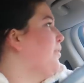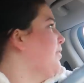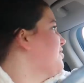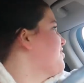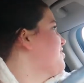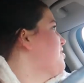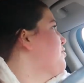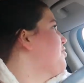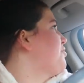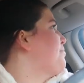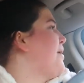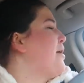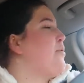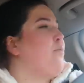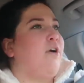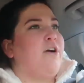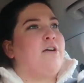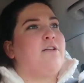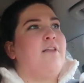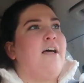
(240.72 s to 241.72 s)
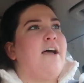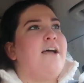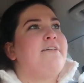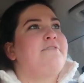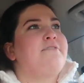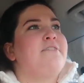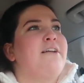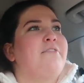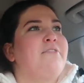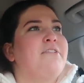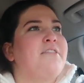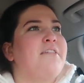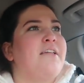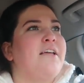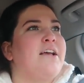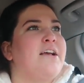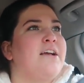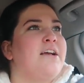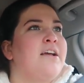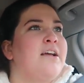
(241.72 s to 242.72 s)
personal with my work life and
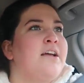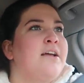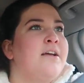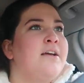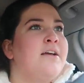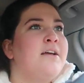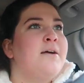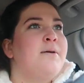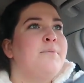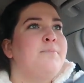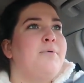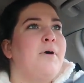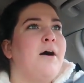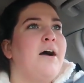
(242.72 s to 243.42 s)
everything,